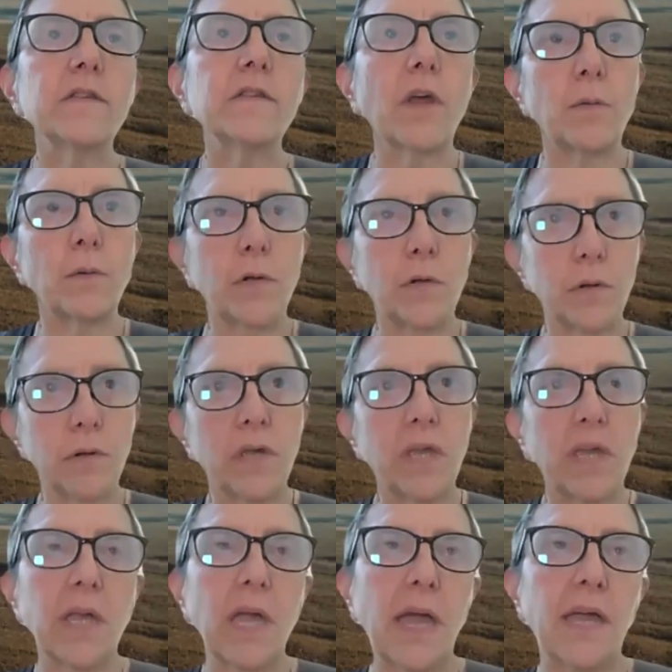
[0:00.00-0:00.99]
So
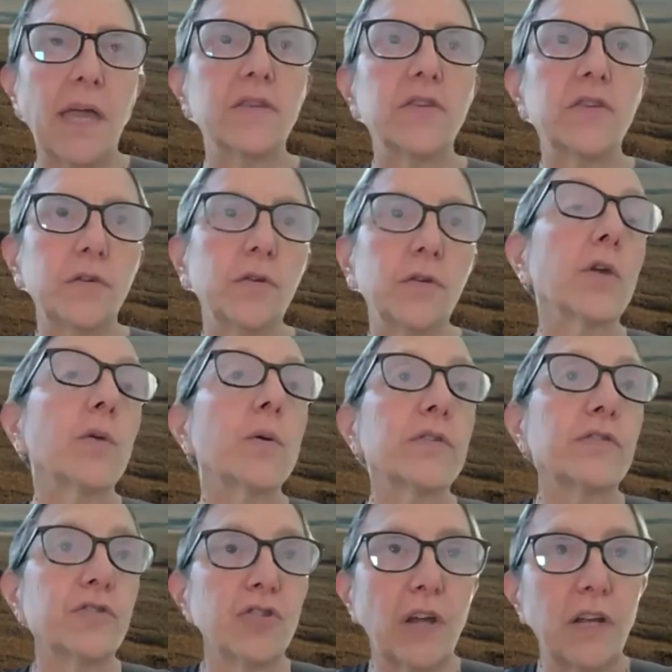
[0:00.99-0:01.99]
looking at,
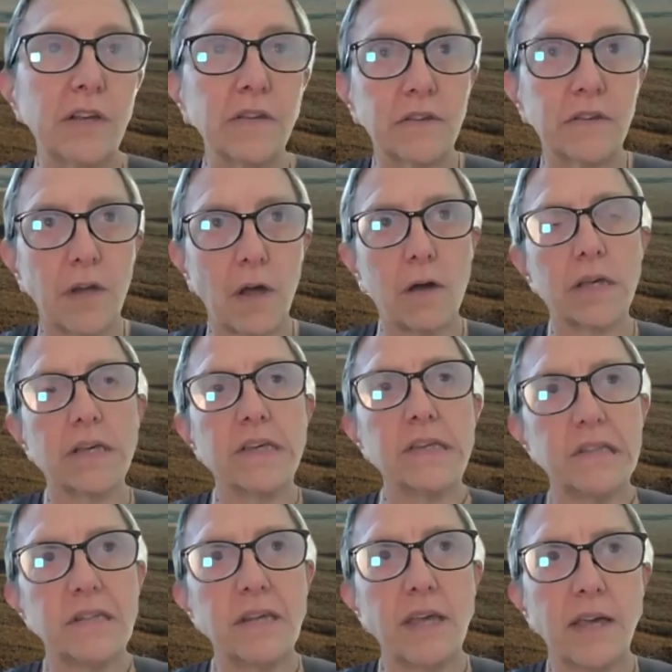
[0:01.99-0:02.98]
Australia's
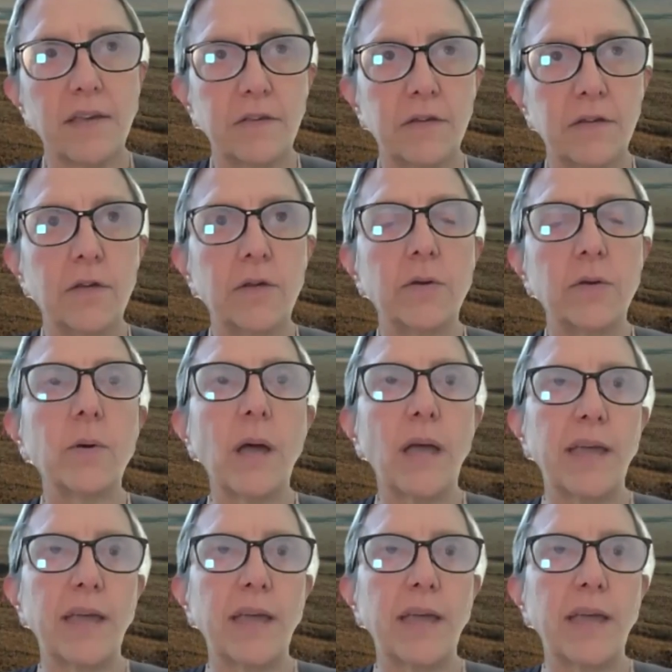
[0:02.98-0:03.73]
target to get to